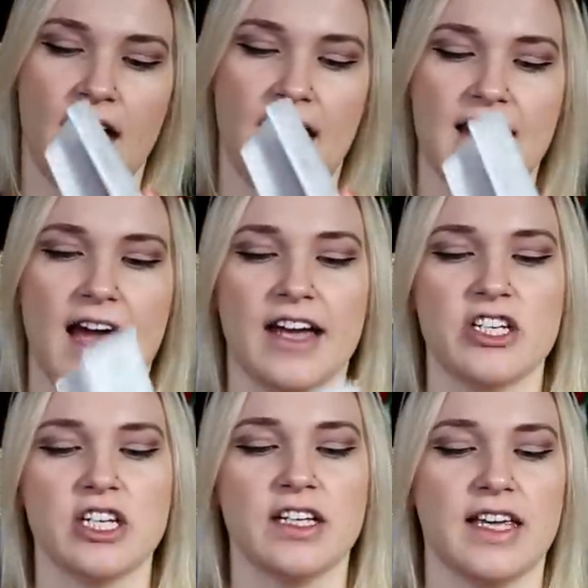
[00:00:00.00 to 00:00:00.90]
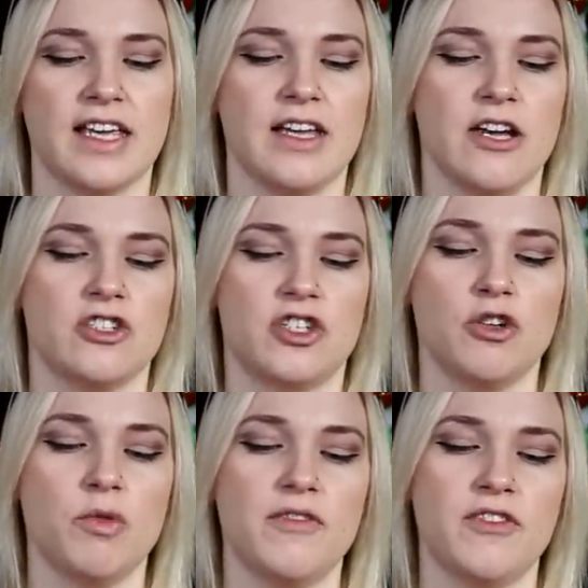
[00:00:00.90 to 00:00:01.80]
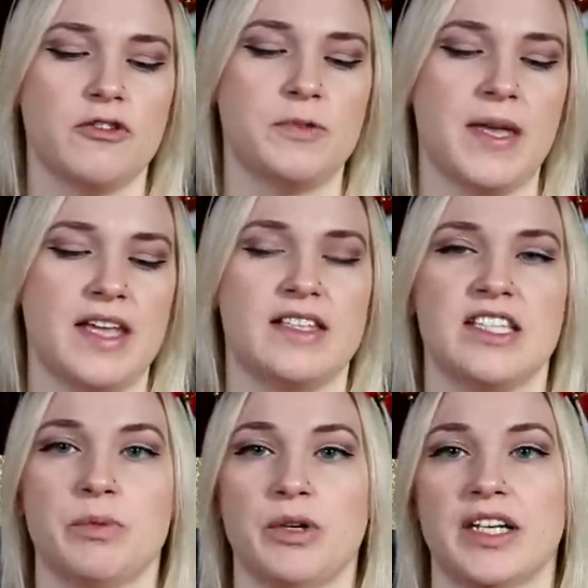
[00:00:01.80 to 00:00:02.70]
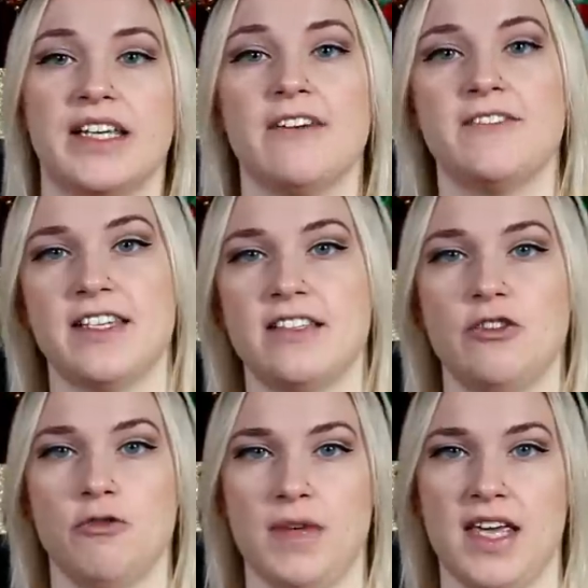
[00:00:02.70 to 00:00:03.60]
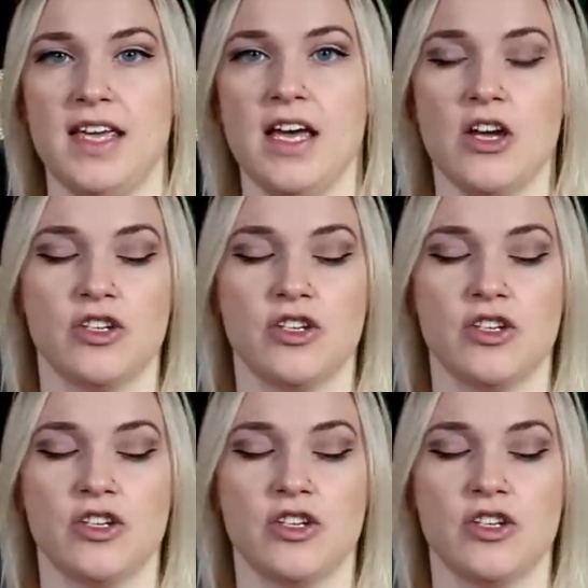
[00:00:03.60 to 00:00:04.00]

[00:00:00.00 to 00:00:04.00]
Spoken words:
And actually, 2 of those pins were gifted to me.